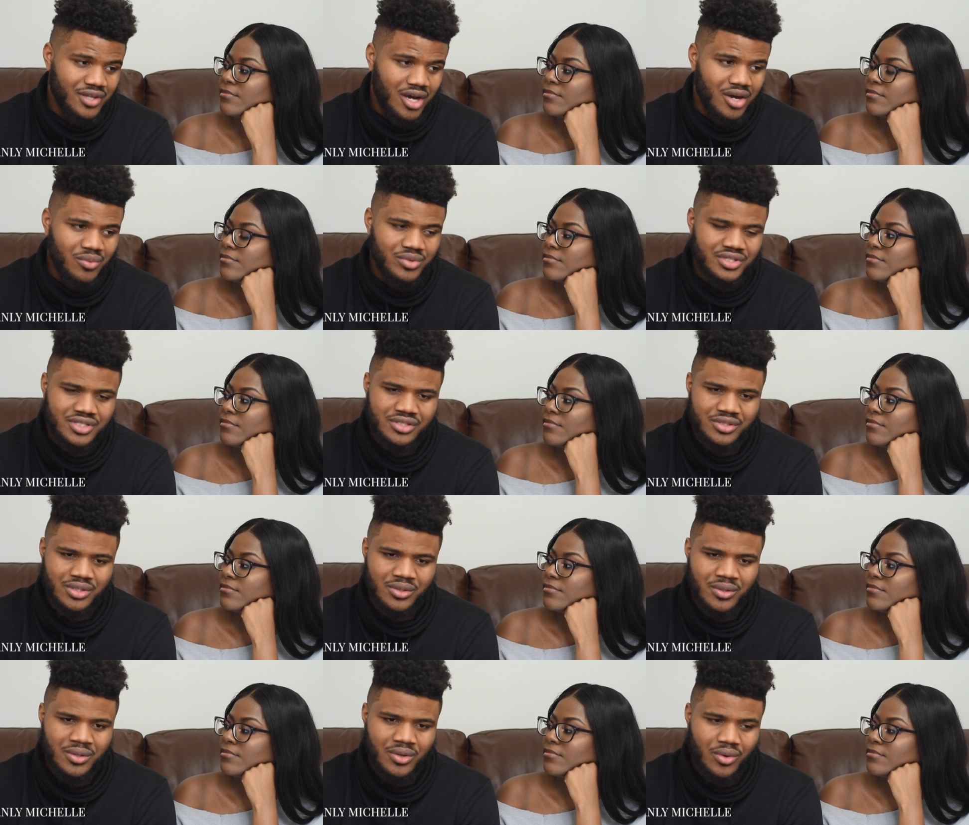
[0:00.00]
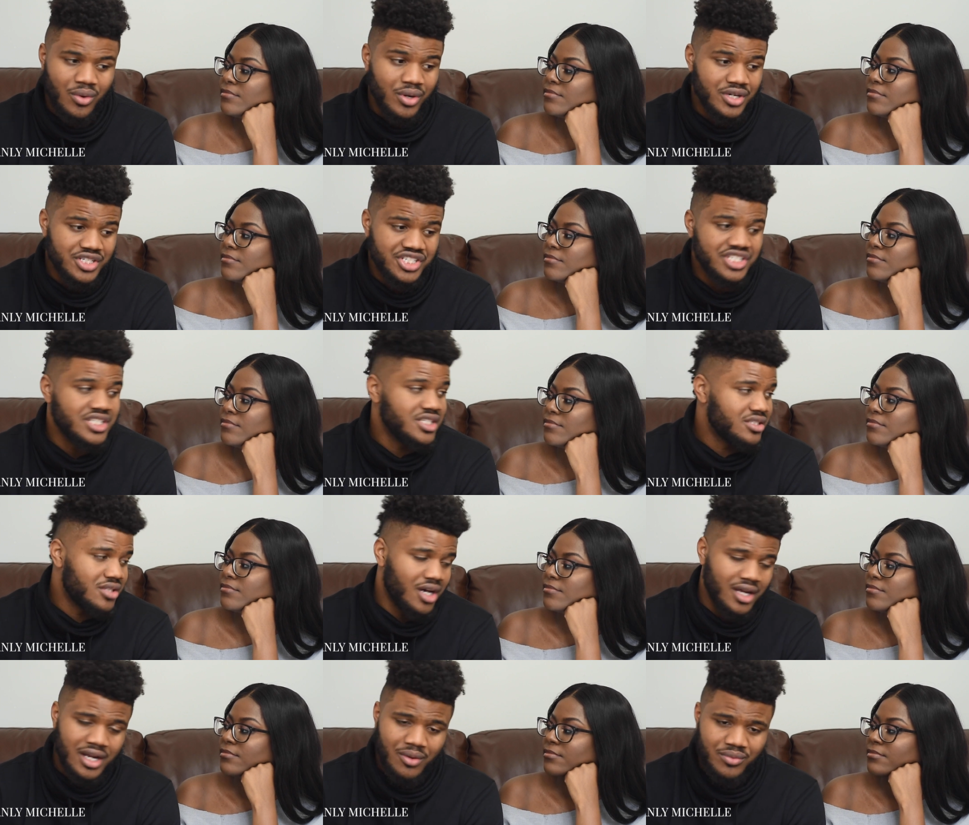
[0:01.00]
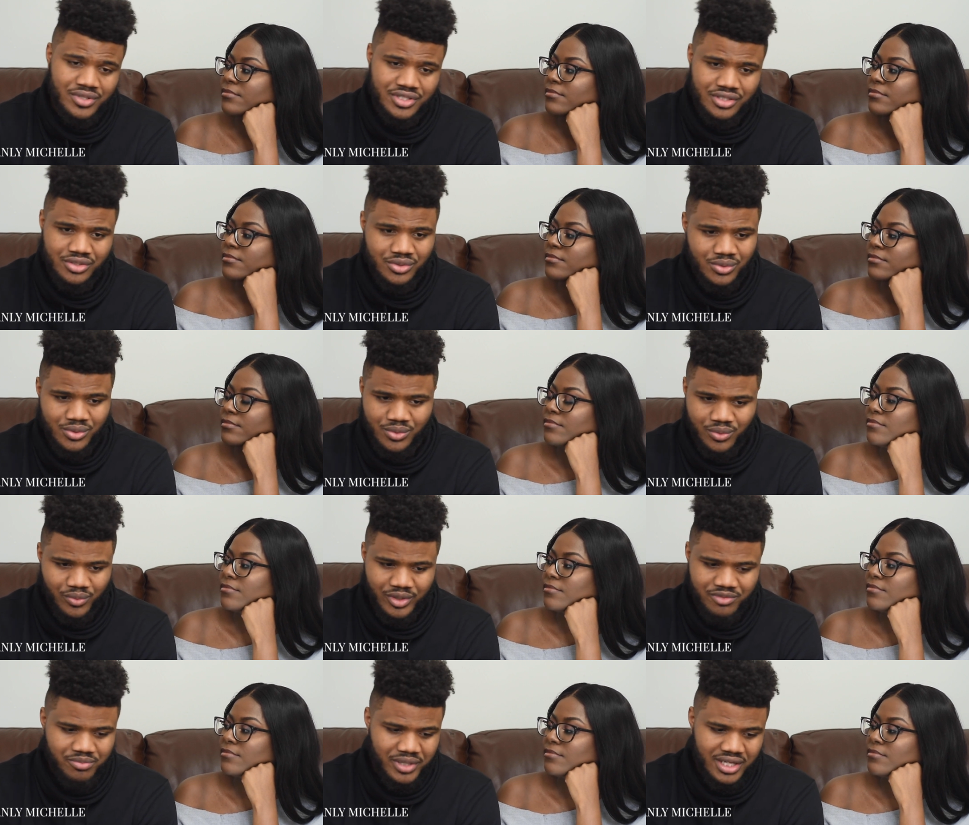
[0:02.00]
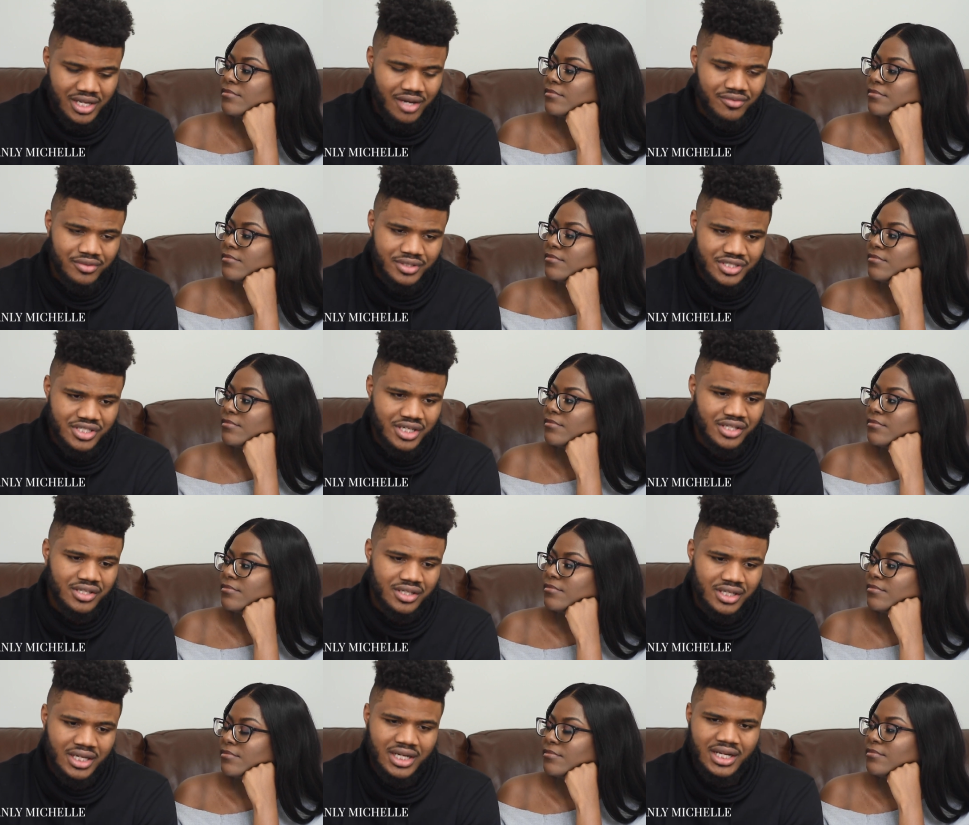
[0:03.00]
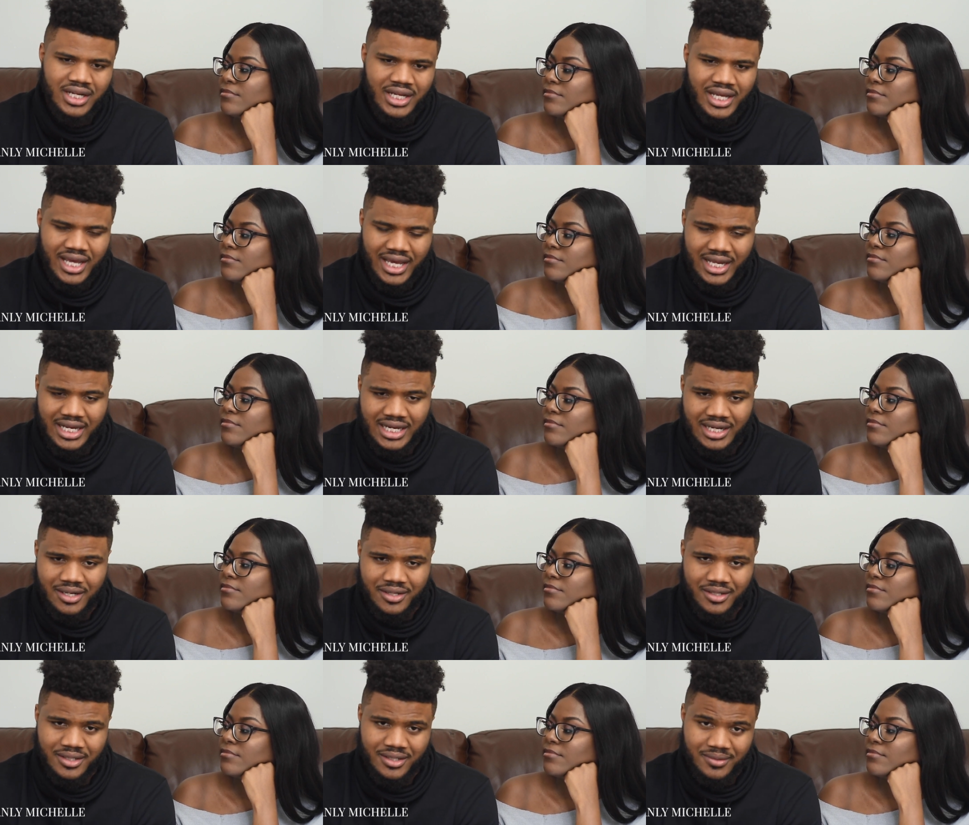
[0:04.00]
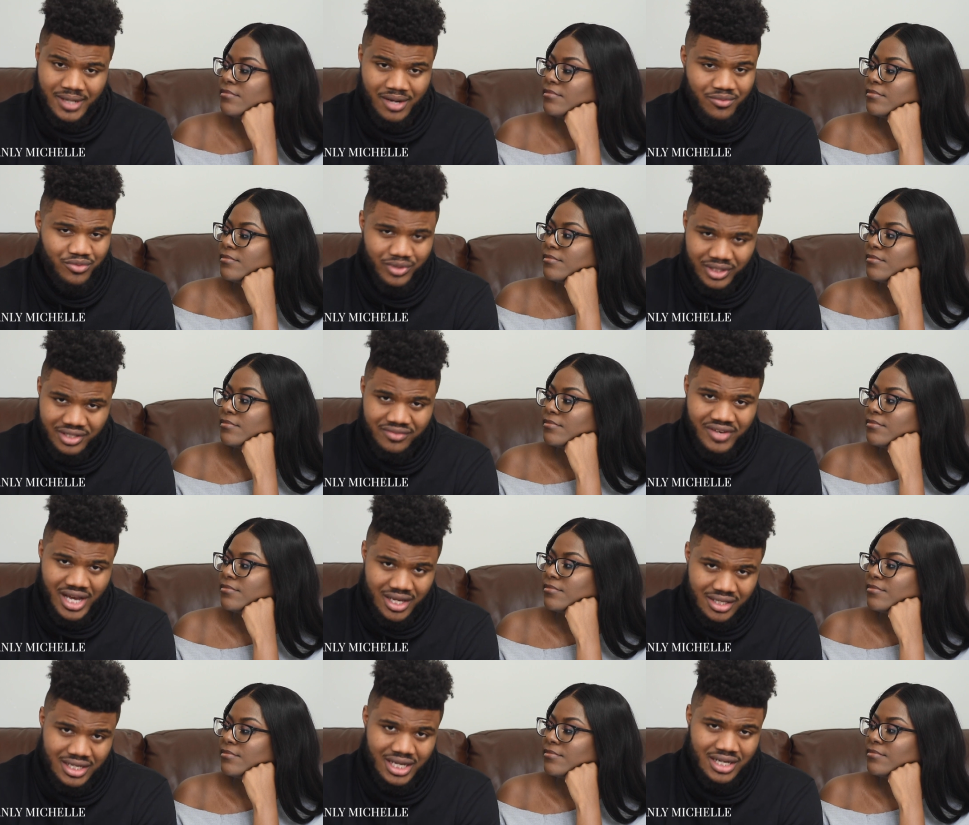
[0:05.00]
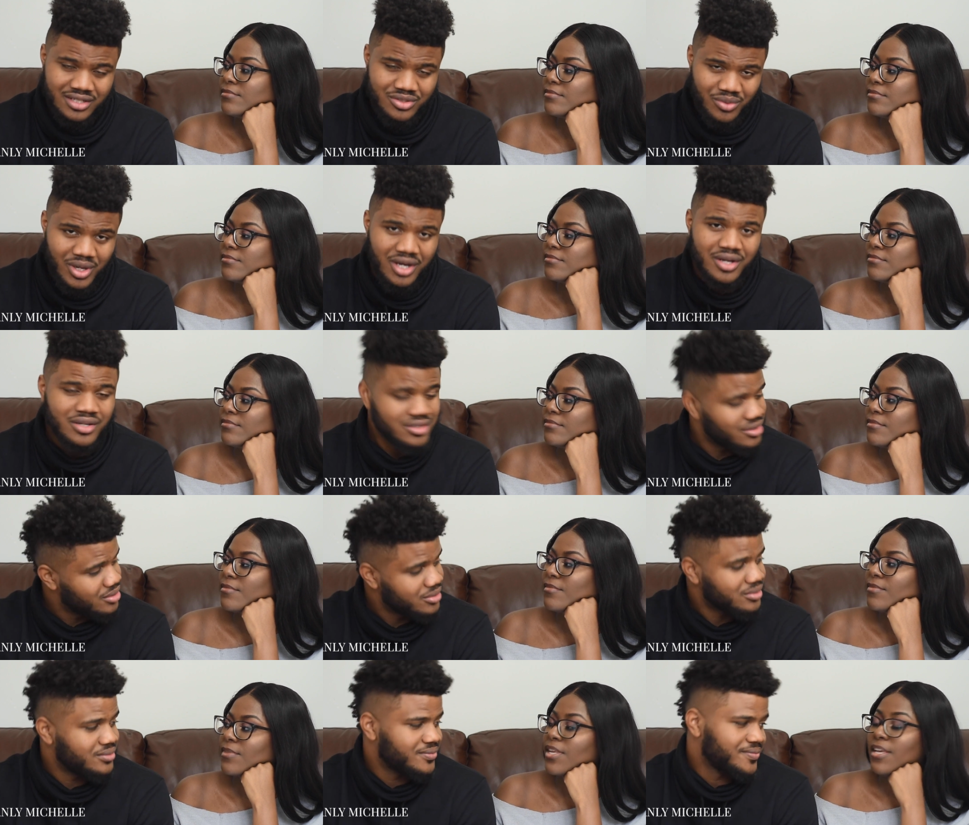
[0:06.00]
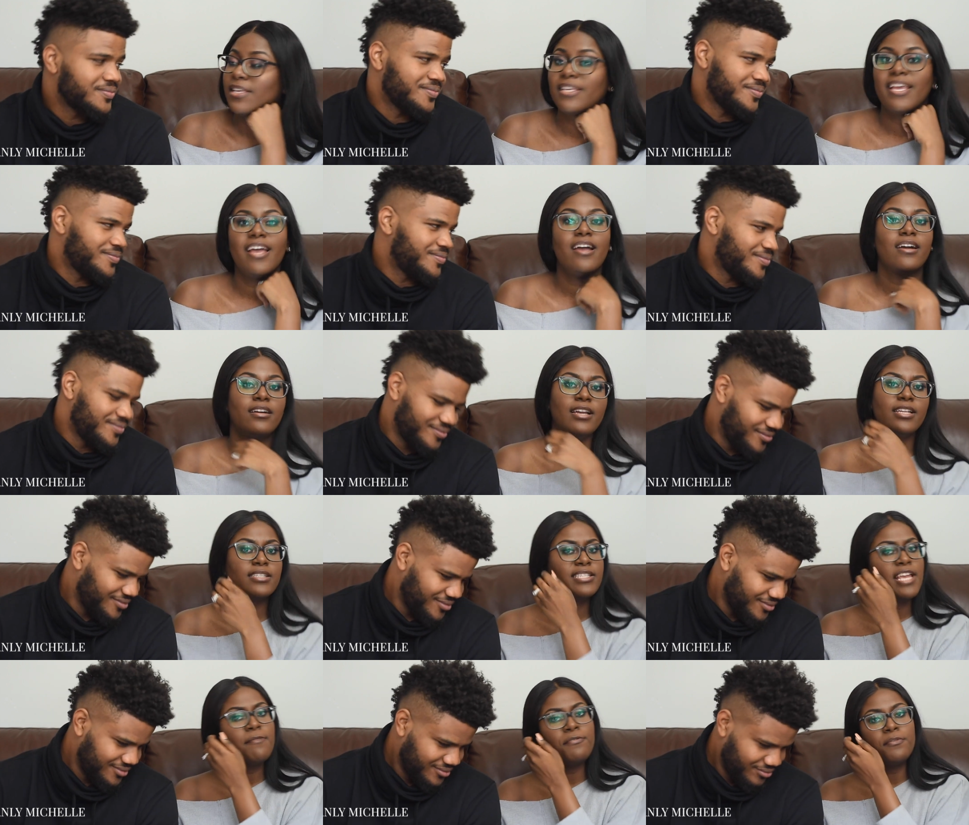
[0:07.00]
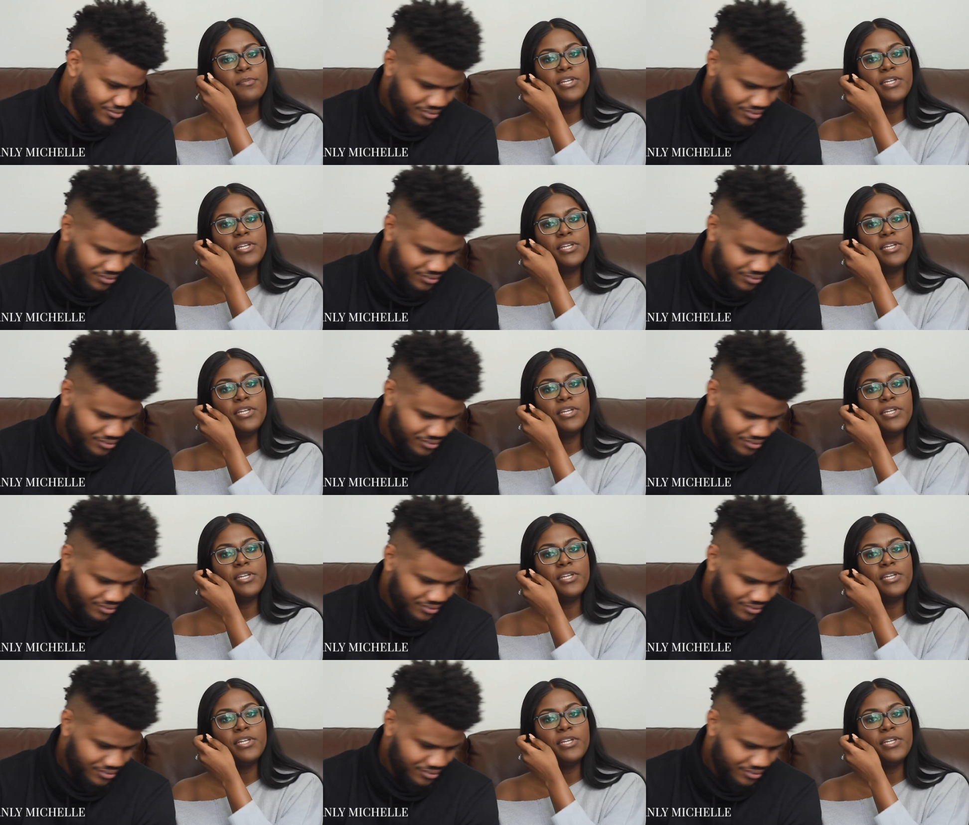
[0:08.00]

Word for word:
Speaker 1: thought we should do or she's thought that we should do, we've been there for each other. Mm-hmm. And uh, I really value that as well. So
Speaker 2: yeah, and same for